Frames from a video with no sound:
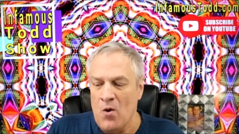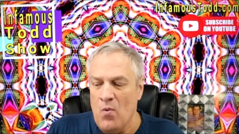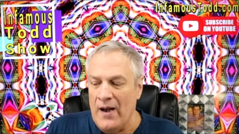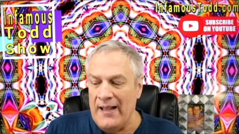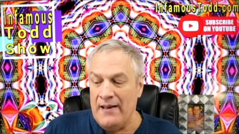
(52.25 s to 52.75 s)

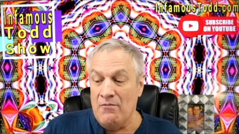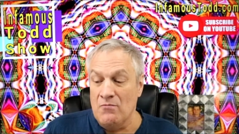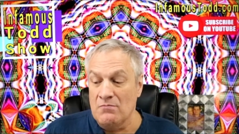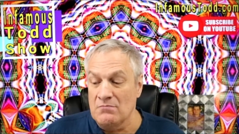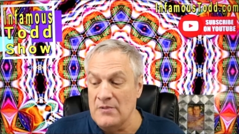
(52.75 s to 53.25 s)
when it
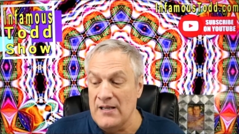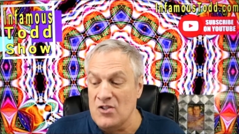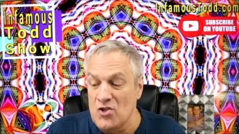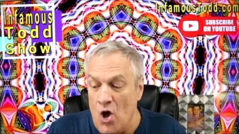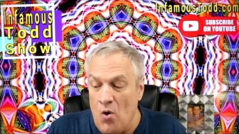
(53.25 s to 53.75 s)

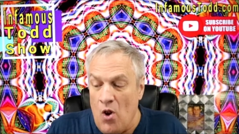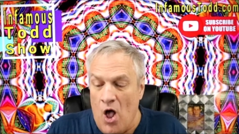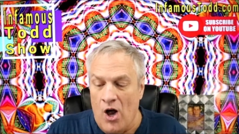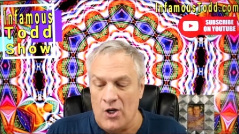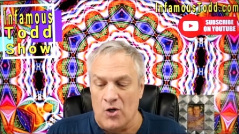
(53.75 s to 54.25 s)
is no
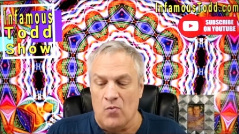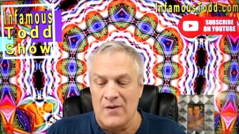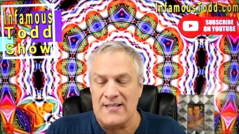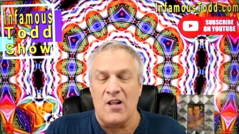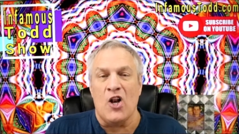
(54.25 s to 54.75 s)
longer
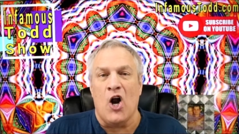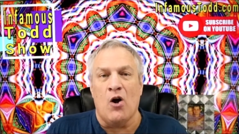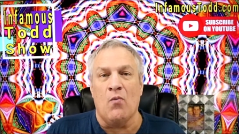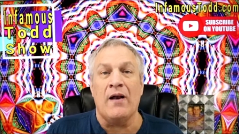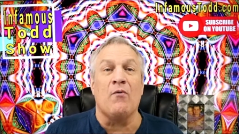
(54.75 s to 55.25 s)
was
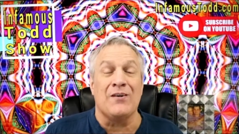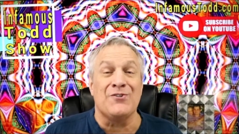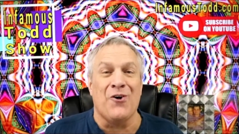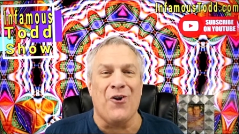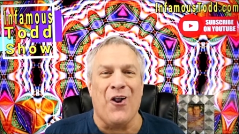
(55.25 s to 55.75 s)
the when it
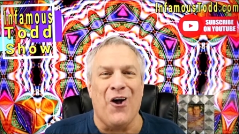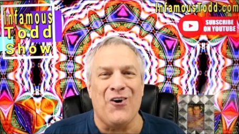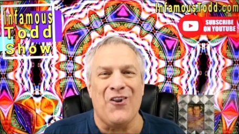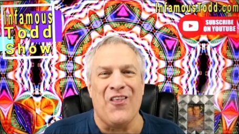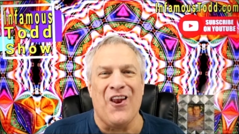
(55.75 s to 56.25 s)
was no
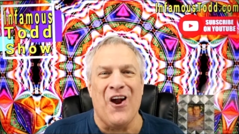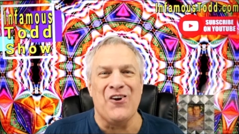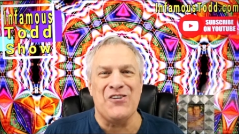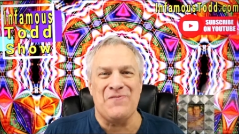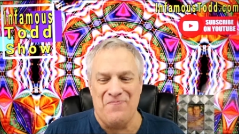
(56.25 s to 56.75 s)
longer the
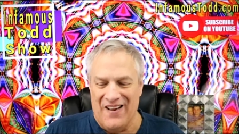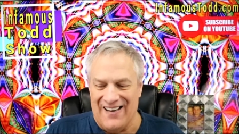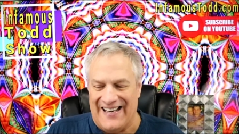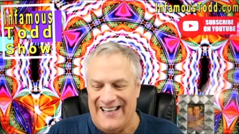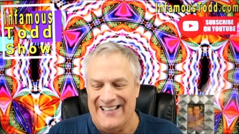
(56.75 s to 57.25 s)
largest
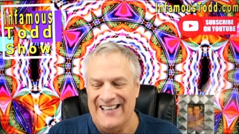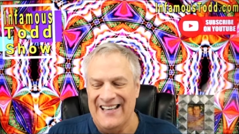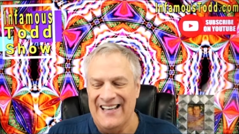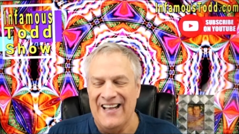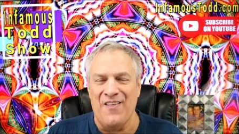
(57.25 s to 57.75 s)
building
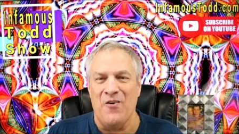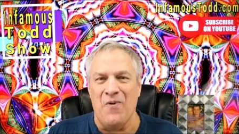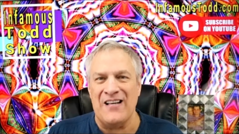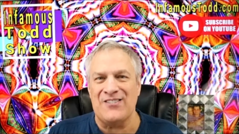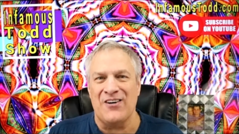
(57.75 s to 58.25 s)
in the
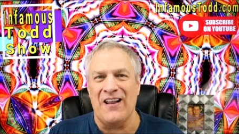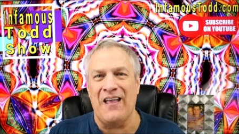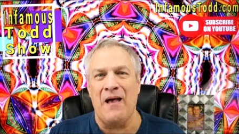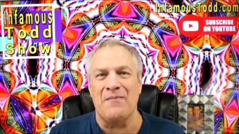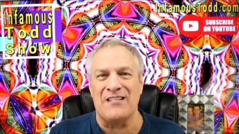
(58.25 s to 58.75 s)
western
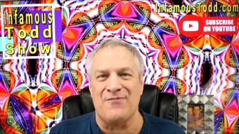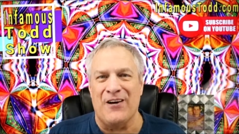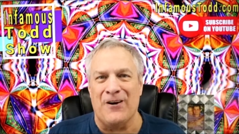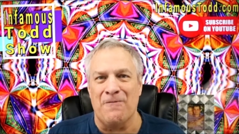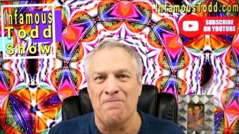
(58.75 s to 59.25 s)

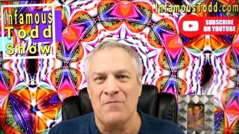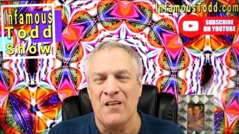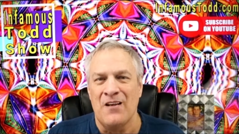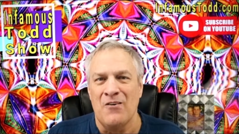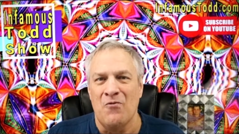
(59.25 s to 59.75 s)
hemisphere?
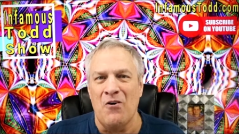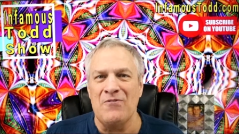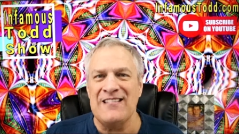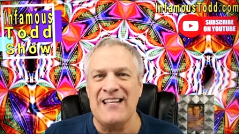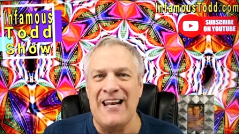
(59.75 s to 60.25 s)
What
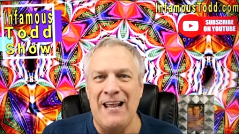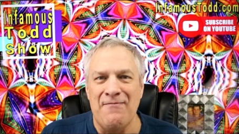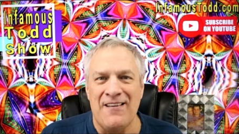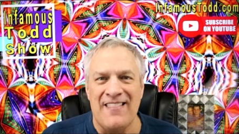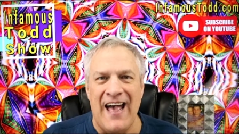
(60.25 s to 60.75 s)
was the
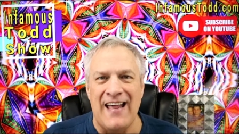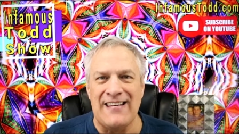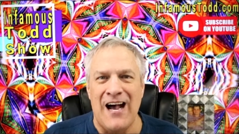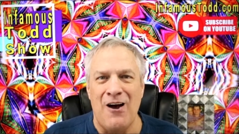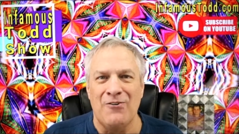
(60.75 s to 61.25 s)
name of
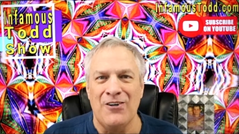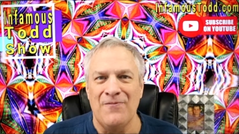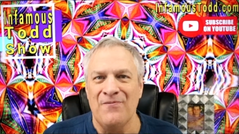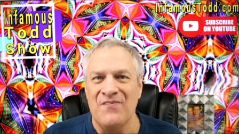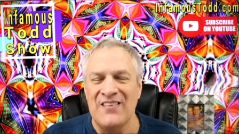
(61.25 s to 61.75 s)
that
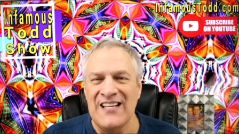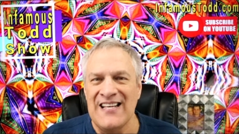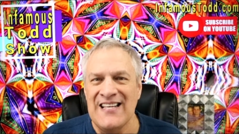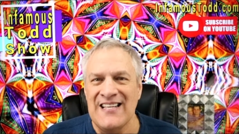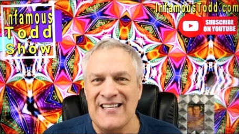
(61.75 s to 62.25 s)
tower?
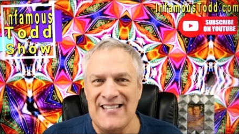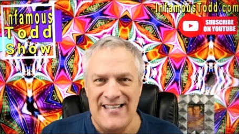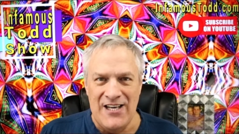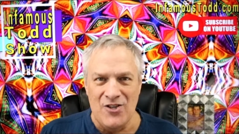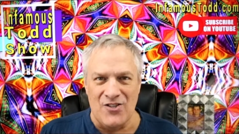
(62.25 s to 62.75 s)

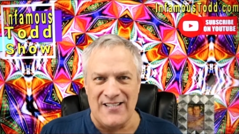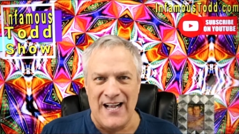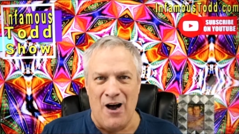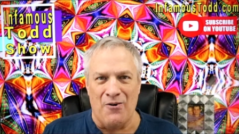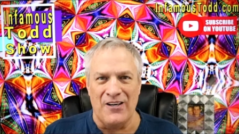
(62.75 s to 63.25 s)
Sears
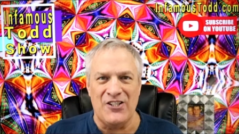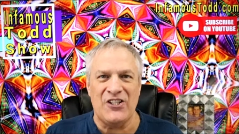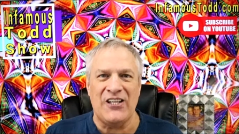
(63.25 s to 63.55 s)
Tower in